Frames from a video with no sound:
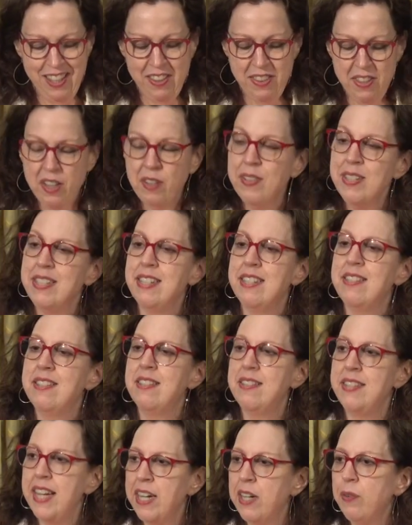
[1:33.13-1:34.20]
There is a
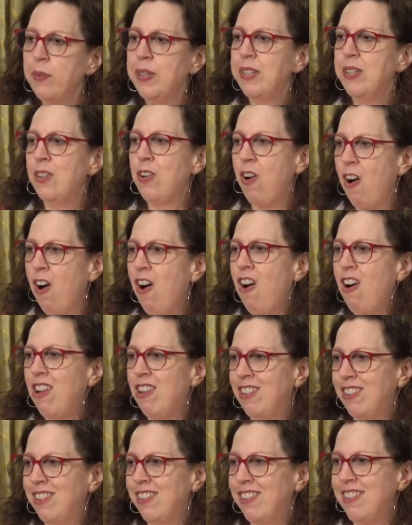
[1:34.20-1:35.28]
sacred
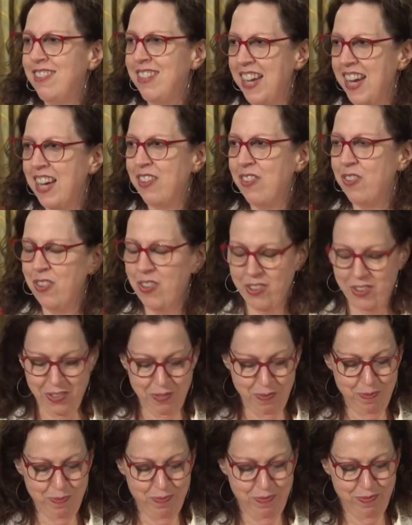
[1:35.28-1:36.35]
call to answer.
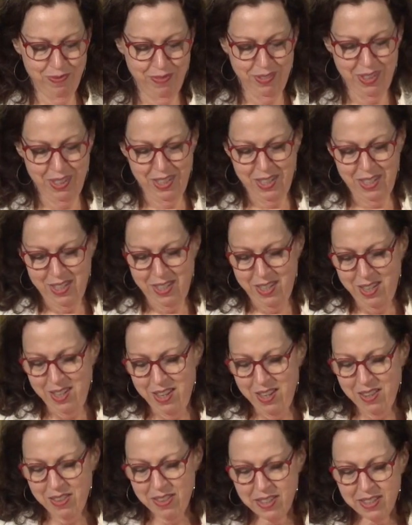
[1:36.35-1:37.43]

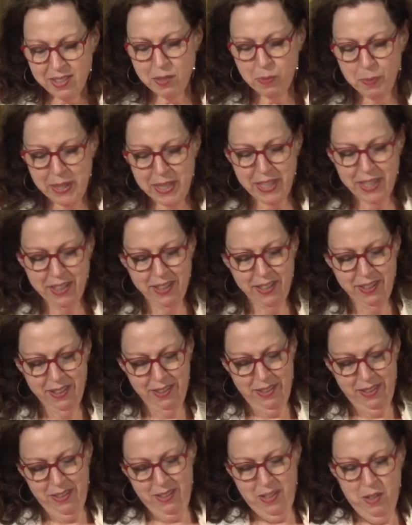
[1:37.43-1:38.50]
This week,
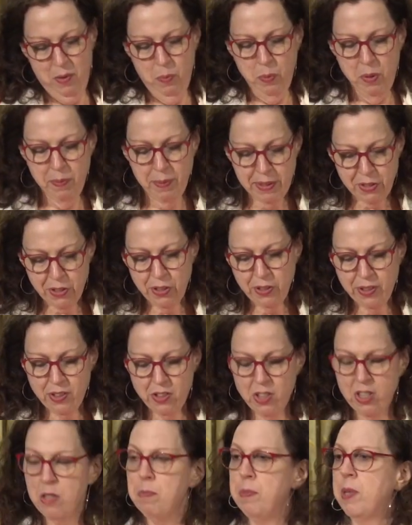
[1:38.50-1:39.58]
we return
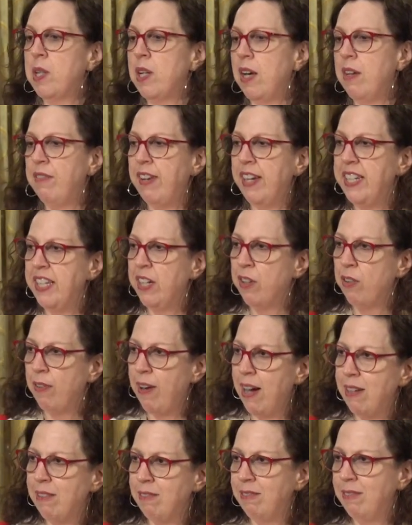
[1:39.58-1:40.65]
to the book of
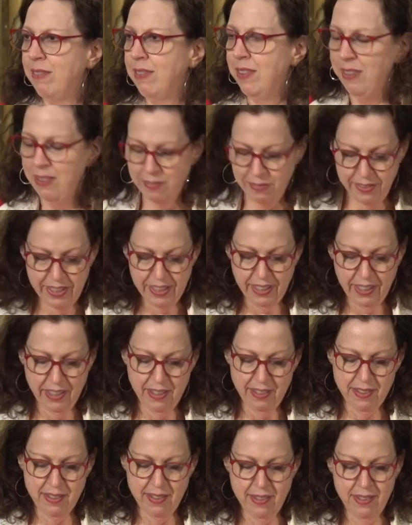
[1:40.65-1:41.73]
Vayikra,
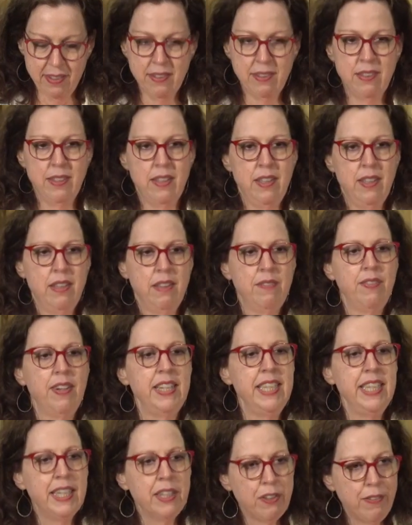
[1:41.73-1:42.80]
Leviticus.
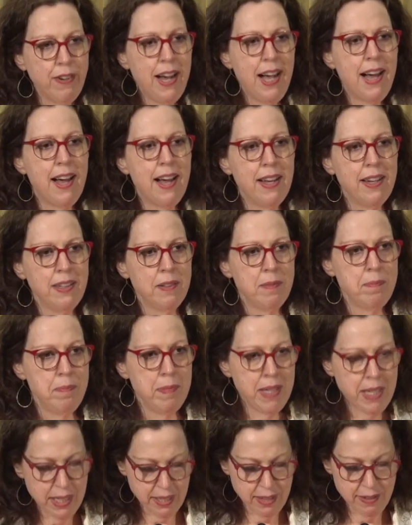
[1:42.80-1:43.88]
Vayikra
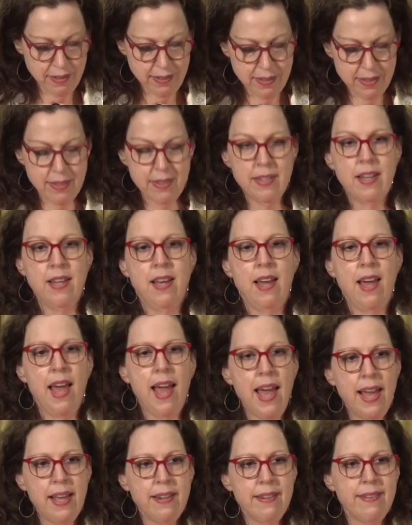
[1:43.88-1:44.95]
means,
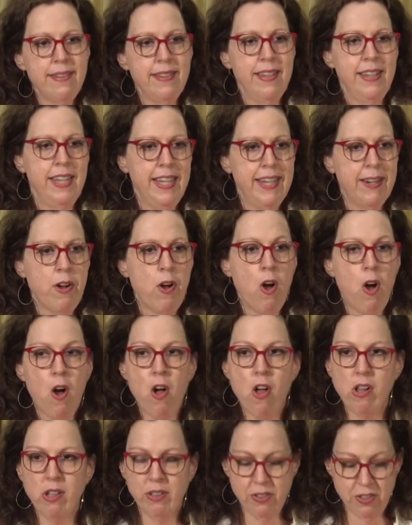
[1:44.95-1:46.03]
and he
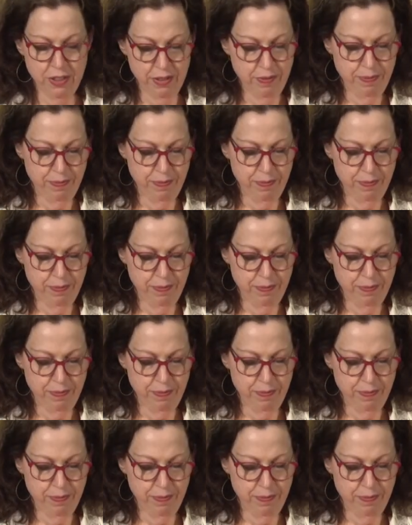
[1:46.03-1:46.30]
called.